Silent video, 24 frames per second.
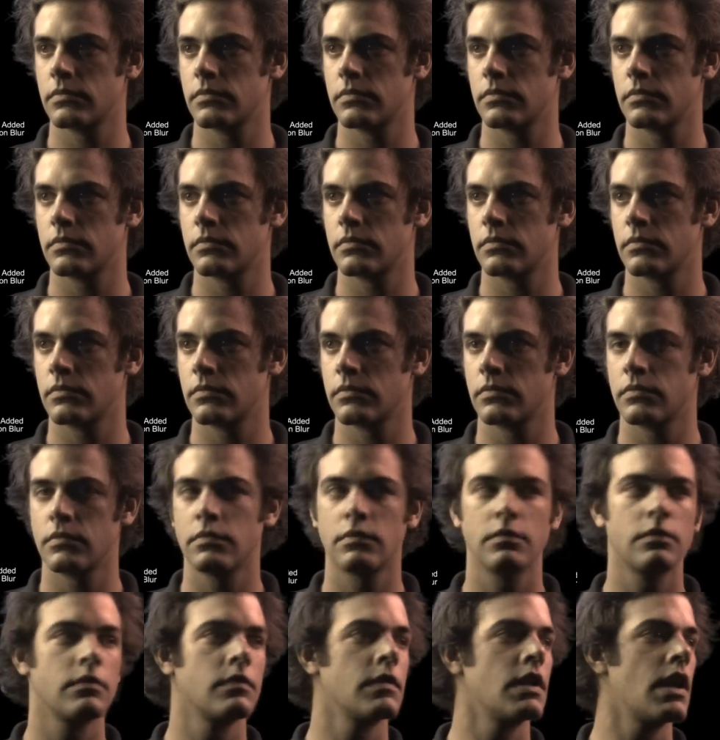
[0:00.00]
in this case
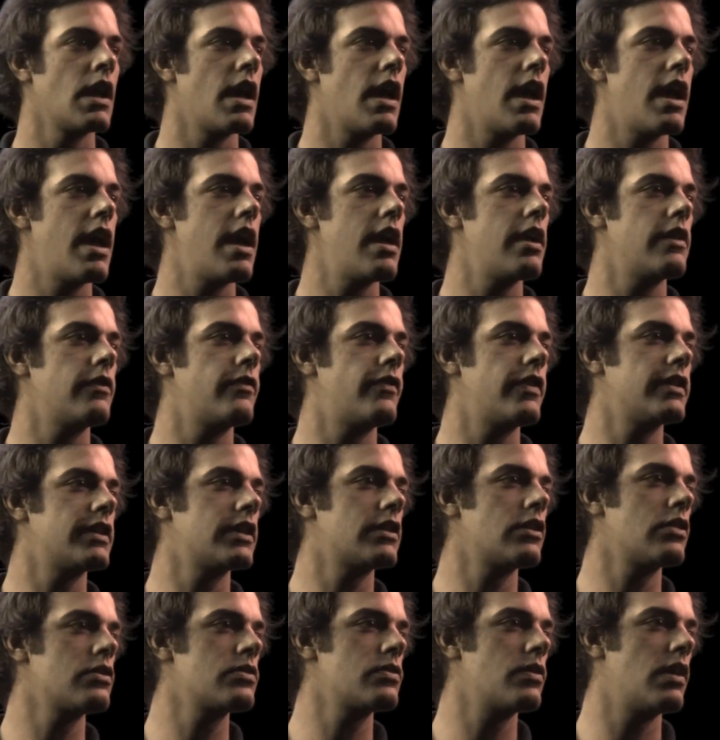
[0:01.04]
simulating a
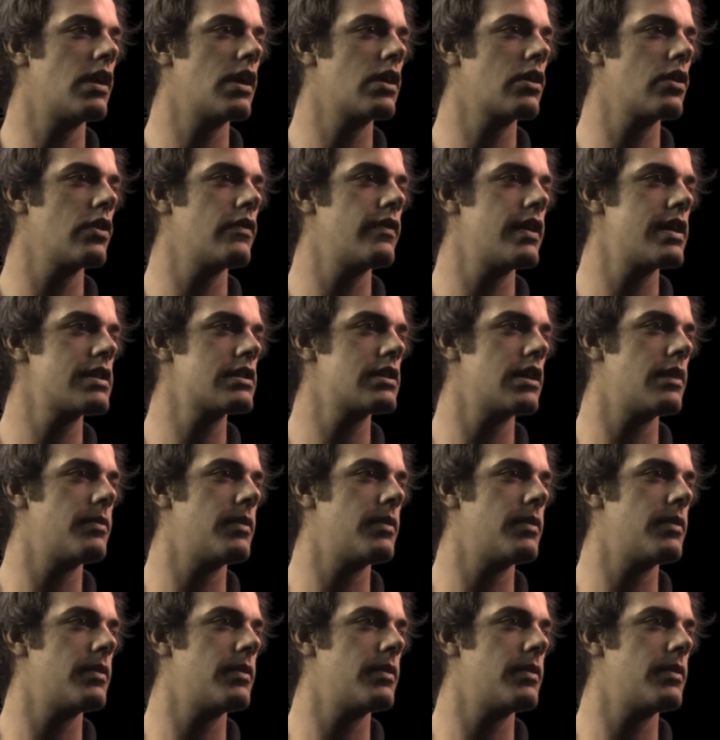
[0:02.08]
180 degree shutter.